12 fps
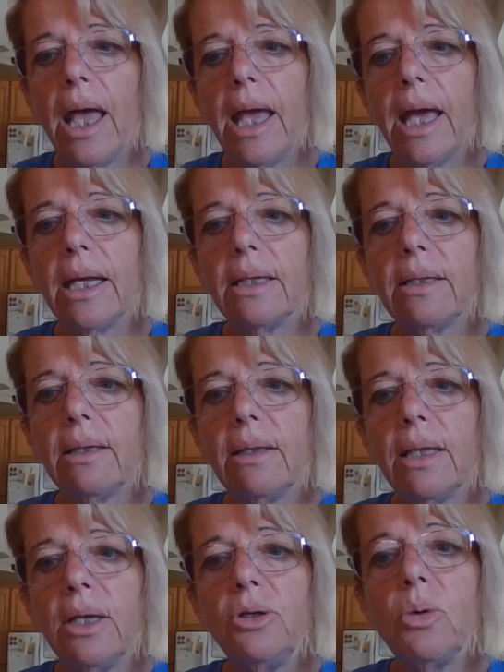And
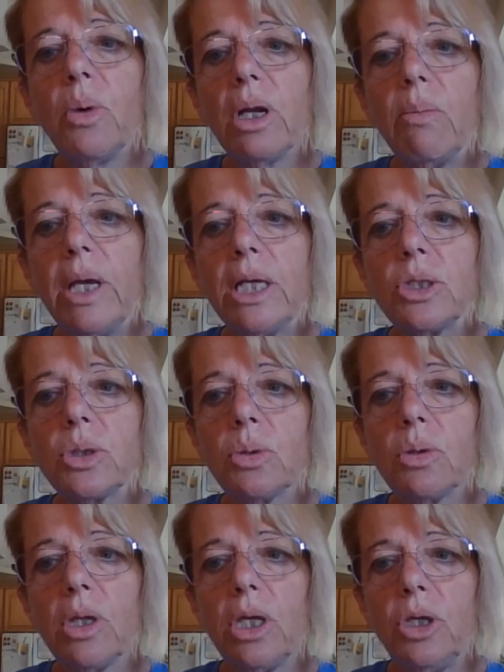then you want to make
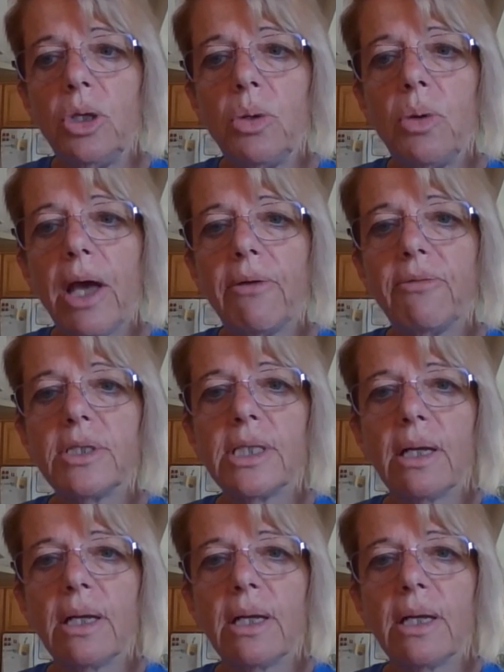sure that you have